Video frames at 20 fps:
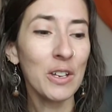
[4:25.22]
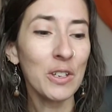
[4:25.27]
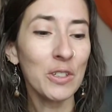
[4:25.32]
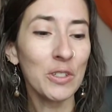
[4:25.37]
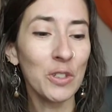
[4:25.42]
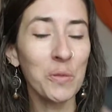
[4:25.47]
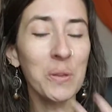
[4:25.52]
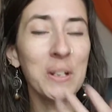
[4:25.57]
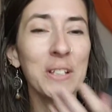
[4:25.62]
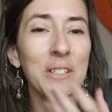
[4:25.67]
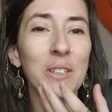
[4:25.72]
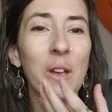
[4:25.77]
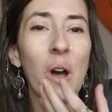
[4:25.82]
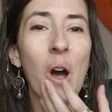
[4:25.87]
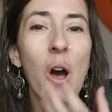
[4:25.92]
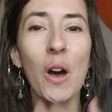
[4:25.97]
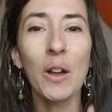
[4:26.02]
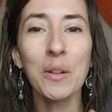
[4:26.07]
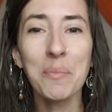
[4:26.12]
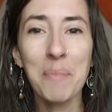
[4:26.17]
So when it's
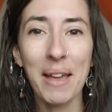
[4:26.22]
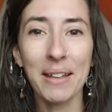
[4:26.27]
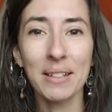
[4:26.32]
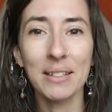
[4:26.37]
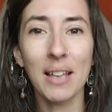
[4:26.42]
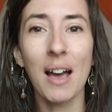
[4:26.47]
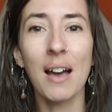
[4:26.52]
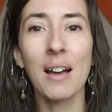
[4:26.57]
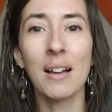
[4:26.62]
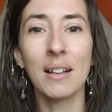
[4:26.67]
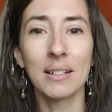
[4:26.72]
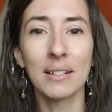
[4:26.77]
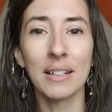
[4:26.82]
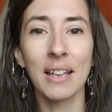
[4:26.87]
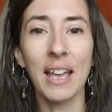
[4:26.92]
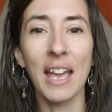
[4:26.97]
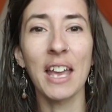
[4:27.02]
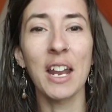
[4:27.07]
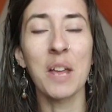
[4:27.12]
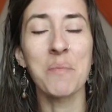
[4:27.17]
on my
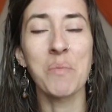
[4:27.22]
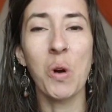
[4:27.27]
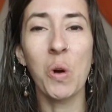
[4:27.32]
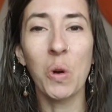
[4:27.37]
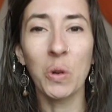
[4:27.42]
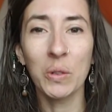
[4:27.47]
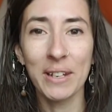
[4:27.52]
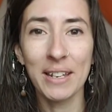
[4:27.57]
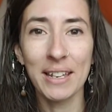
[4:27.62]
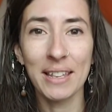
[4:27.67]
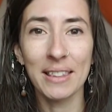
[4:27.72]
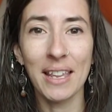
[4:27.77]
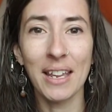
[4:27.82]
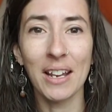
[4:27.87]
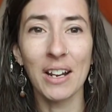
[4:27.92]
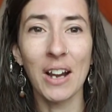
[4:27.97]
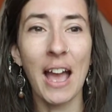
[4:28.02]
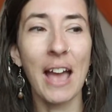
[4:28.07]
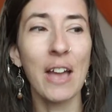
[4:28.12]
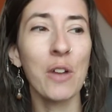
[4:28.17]
tongue and I'm holding it
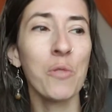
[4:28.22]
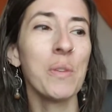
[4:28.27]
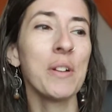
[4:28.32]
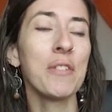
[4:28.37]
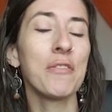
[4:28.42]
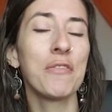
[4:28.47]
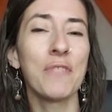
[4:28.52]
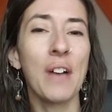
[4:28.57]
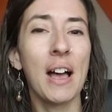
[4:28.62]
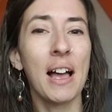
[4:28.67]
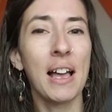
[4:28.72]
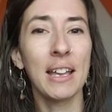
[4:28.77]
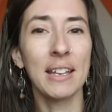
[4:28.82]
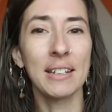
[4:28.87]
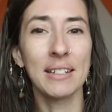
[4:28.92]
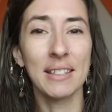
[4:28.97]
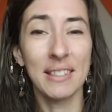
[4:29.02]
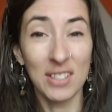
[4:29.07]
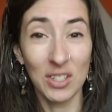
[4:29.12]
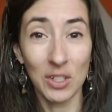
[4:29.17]
there, I want to
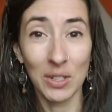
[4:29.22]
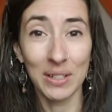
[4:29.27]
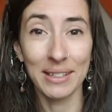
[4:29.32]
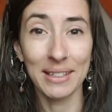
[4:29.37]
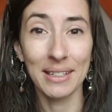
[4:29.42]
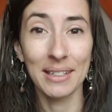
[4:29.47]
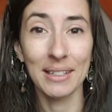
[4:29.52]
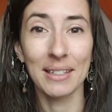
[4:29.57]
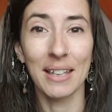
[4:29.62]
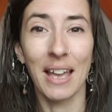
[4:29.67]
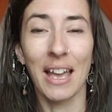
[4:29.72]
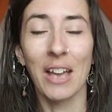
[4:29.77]
find the chili.